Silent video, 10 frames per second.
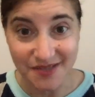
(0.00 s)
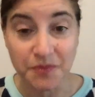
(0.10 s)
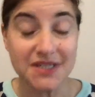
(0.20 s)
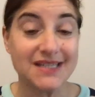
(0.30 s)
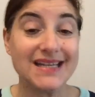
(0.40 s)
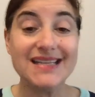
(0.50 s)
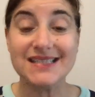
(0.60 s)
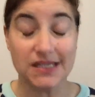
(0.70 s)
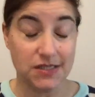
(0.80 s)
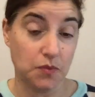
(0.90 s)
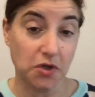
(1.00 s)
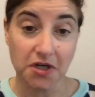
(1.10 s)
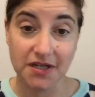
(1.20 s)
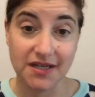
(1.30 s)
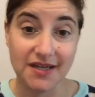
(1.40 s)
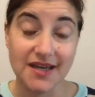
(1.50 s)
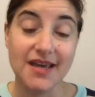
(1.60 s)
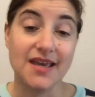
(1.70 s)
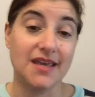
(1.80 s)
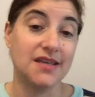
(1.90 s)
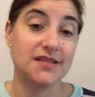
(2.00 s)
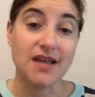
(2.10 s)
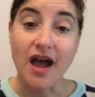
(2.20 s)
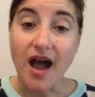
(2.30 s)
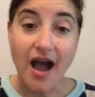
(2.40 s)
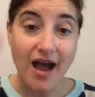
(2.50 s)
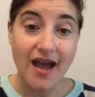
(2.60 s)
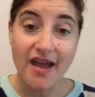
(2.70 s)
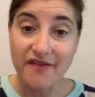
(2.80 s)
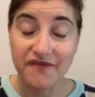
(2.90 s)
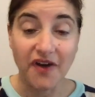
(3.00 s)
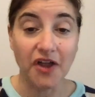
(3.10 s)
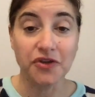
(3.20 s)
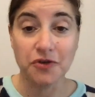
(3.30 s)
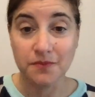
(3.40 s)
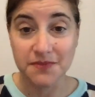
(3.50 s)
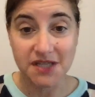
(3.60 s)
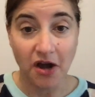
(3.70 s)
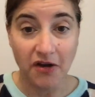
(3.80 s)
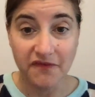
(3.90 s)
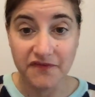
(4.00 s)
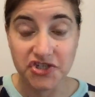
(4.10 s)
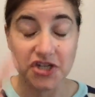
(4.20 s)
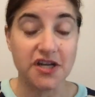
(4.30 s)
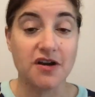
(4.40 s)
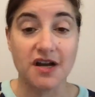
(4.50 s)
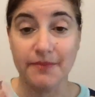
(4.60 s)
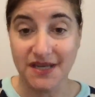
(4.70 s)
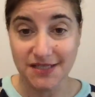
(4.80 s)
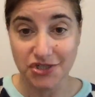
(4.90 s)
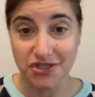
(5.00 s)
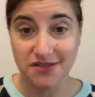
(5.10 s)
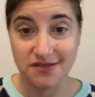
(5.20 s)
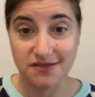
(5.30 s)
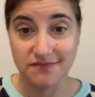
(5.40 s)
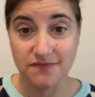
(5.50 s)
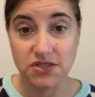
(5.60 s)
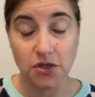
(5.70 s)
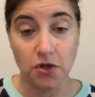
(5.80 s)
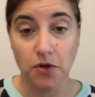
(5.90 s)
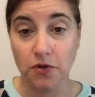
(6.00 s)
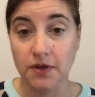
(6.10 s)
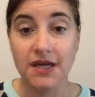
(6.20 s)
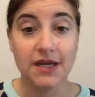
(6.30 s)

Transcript: And what doesn't work is high volumes of generic messages. So,